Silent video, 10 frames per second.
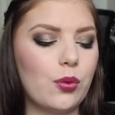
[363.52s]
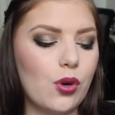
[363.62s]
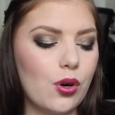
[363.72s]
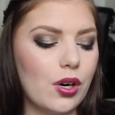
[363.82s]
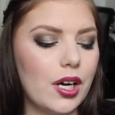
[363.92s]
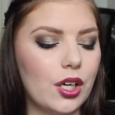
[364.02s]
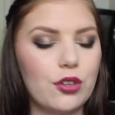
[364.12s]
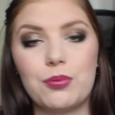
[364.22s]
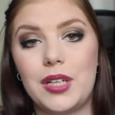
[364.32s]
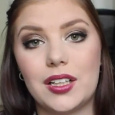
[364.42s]
I wore
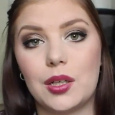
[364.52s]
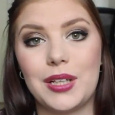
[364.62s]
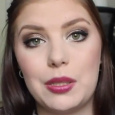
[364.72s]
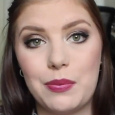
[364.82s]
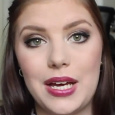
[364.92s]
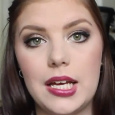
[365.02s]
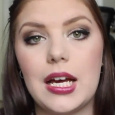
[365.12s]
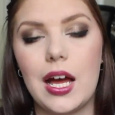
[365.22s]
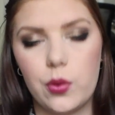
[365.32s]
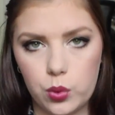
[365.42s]
enough makeup in
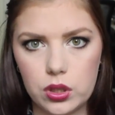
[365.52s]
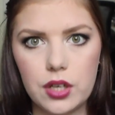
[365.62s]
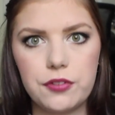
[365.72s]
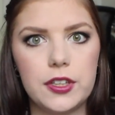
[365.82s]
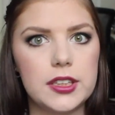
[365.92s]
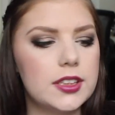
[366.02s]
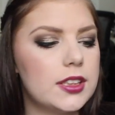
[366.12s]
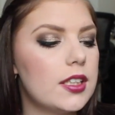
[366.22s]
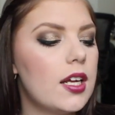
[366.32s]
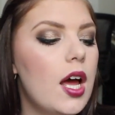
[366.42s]
May, I would have finished
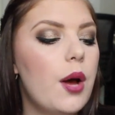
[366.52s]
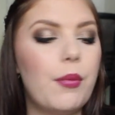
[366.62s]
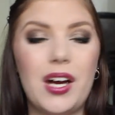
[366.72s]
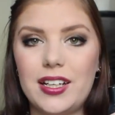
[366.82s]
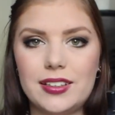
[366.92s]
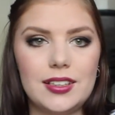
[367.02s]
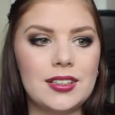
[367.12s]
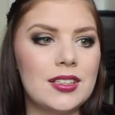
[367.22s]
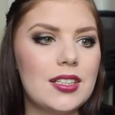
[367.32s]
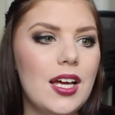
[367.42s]
it, but I
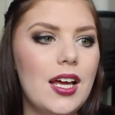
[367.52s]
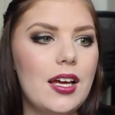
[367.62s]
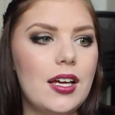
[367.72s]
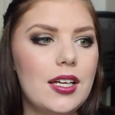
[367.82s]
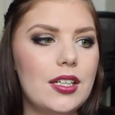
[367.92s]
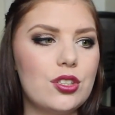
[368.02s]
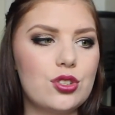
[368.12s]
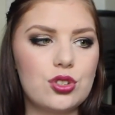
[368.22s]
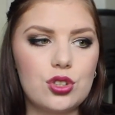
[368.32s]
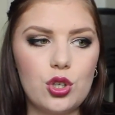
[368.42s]
didn't. It is
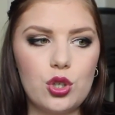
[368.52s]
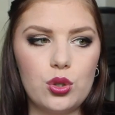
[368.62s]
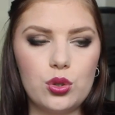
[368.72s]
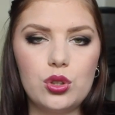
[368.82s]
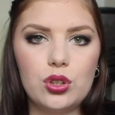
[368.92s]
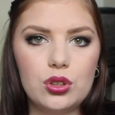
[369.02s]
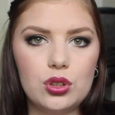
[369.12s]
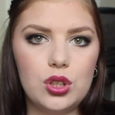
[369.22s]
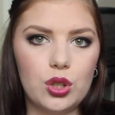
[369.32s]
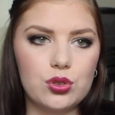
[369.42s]
so
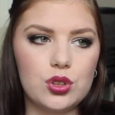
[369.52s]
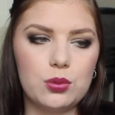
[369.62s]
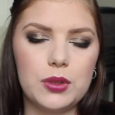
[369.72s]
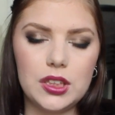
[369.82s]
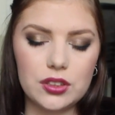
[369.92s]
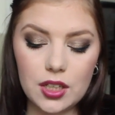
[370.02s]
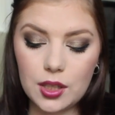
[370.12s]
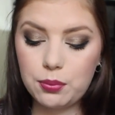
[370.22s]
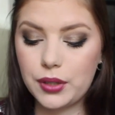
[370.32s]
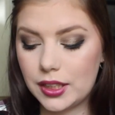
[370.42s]
close to being
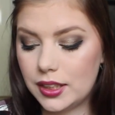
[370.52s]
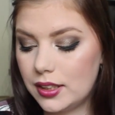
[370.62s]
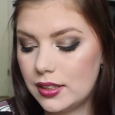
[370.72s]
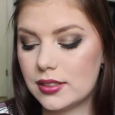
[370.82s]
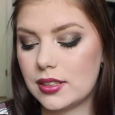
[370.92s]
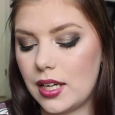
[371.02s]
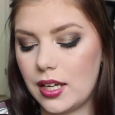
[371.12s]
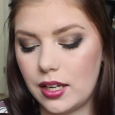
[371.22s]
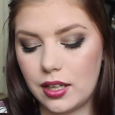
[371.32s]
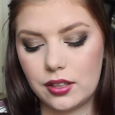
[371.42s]
done, but it is
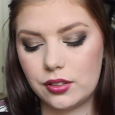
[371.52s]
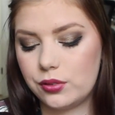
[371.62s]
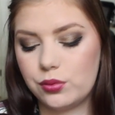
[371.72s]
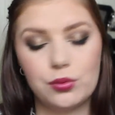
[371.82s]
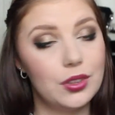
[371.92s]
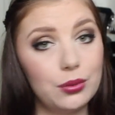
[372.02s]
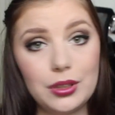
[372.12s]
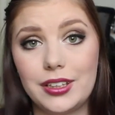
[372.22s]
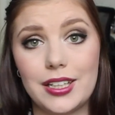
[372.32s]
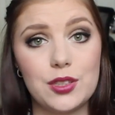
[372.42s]
a really,
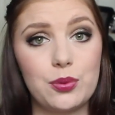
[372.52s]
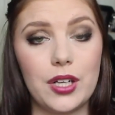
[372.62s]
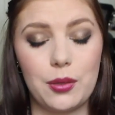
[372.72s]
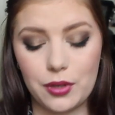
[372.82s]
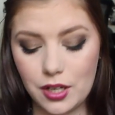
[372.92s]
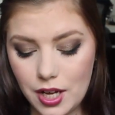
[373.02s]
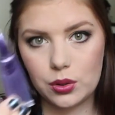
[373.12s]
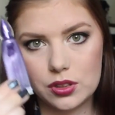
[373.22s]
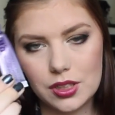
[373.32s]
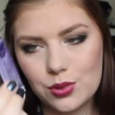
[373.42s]
really nice primer.
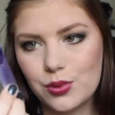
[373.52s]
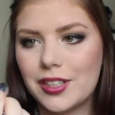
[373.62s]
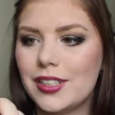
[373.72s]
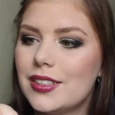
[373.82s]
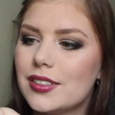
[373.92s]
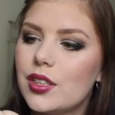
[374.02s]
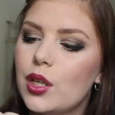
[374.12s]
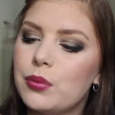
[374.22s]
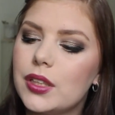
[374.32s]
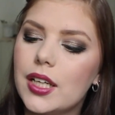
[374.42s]
this one is the
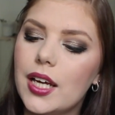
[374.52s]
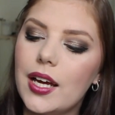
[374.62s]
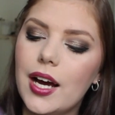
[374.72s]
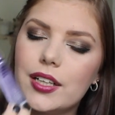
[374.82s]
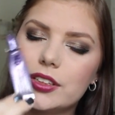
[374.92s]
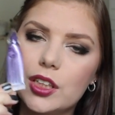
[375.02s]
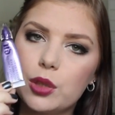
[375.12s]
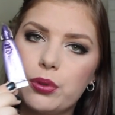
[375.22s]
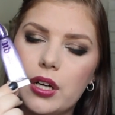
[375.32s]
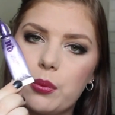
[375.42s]
MDK
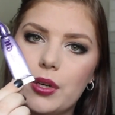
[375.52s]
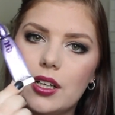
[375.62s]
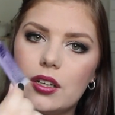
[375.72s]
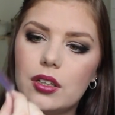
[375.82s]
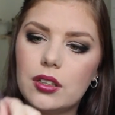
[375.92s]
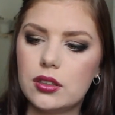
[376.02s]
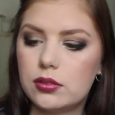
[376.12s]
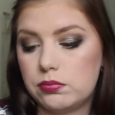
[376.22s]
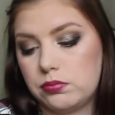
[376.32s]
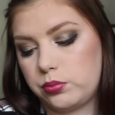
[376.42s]
Eyeshadow Primer, uh,
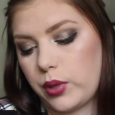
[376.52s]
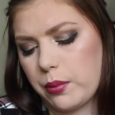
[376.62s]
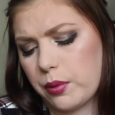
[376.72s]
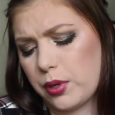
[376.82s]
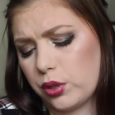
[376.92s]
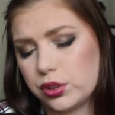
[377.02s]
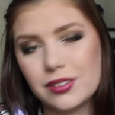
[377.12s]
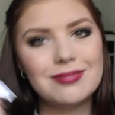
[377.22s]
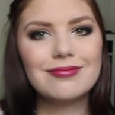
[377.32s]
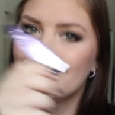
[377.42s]
primer Potion,